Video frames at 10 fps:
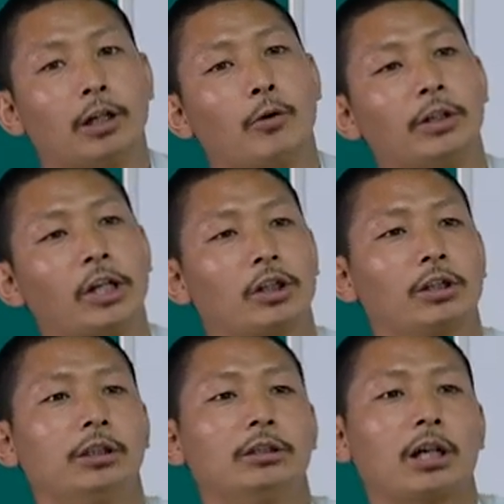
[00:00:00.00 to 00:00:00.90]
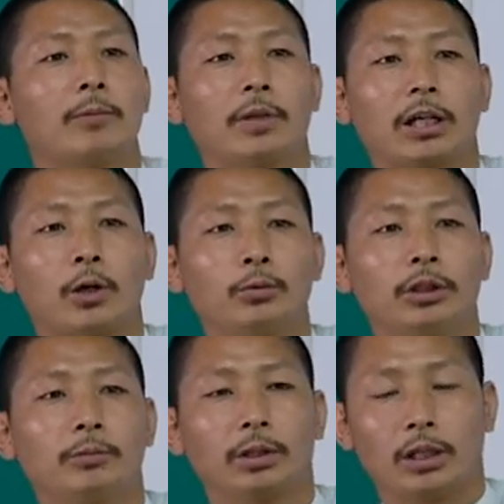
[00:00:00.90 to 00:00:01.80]
our national income
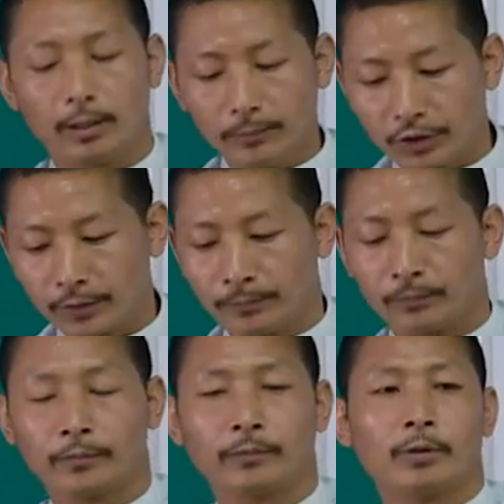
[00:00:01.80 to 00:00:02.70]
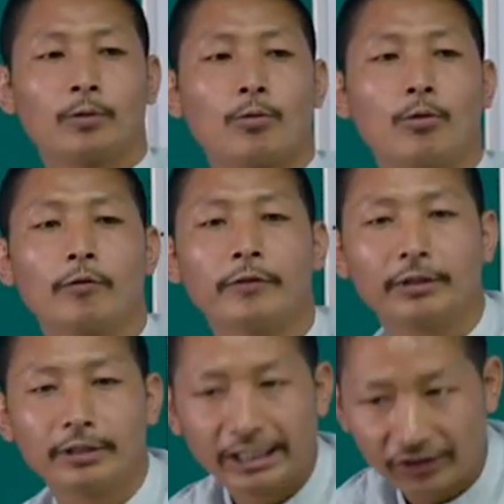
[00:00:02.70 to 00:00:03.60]
accounting becomes
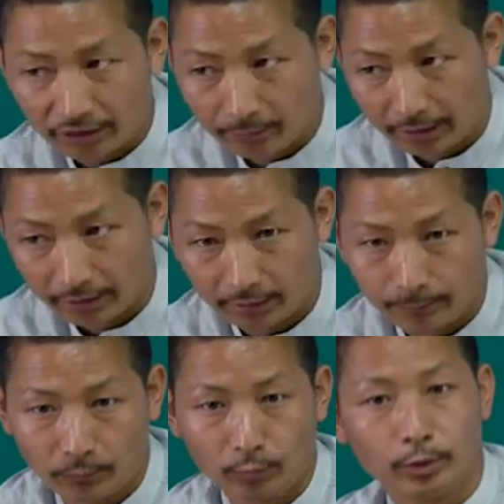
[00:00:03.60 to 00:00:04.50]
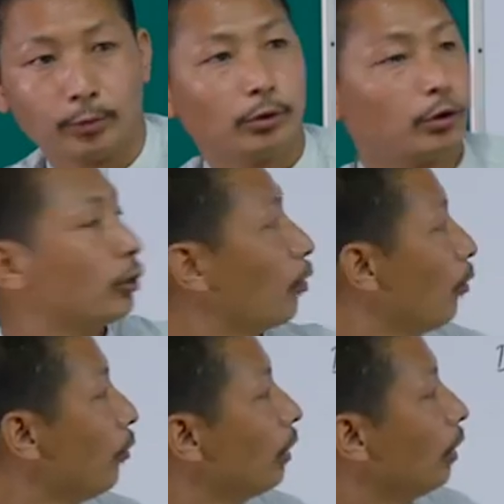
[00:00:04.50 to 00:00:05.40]
overestimated. We will
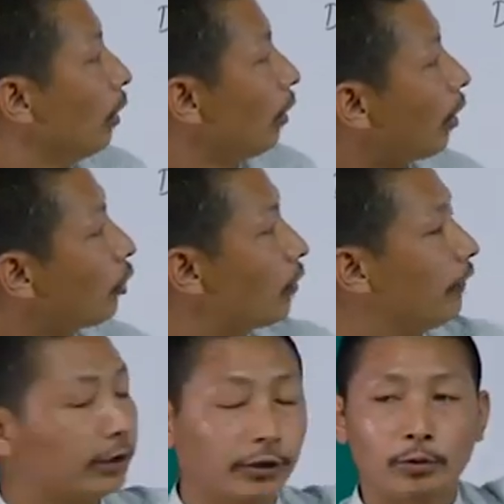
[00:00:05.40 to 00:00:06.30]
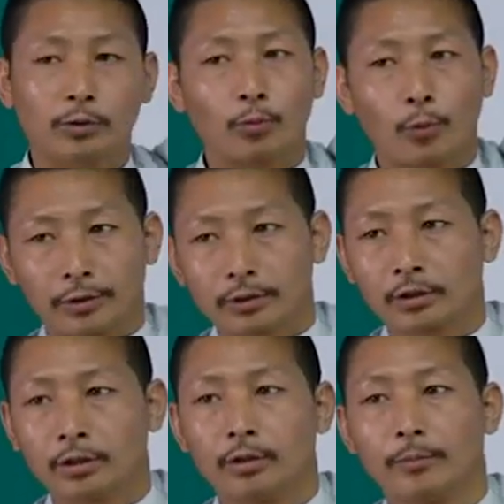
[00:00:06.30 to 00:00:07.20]
show large figures to the
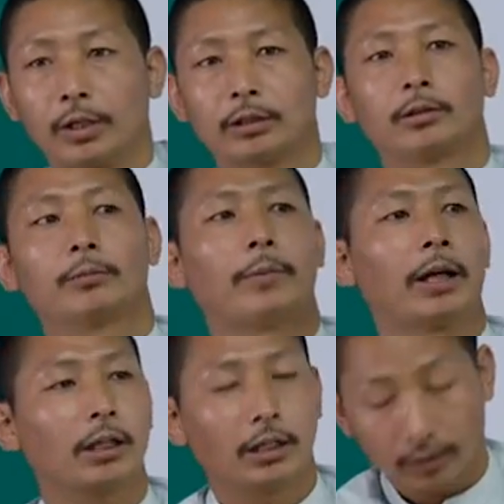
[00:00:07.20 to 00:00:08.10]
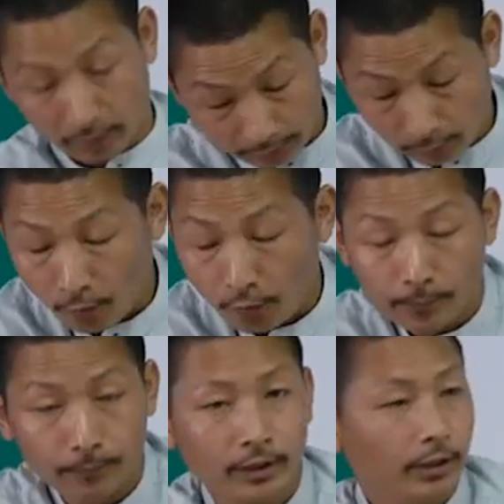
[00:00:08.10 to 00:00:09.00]
world, but back at
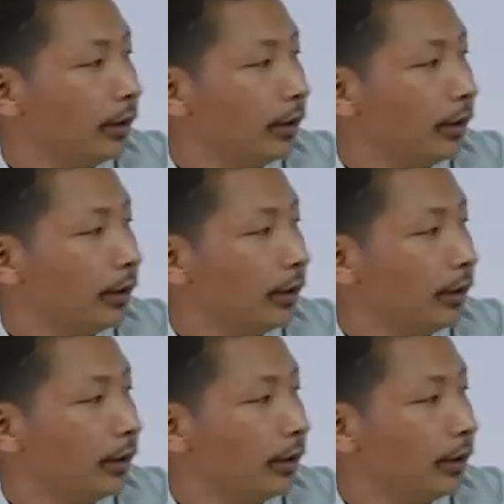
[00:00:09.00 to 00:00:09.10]
home,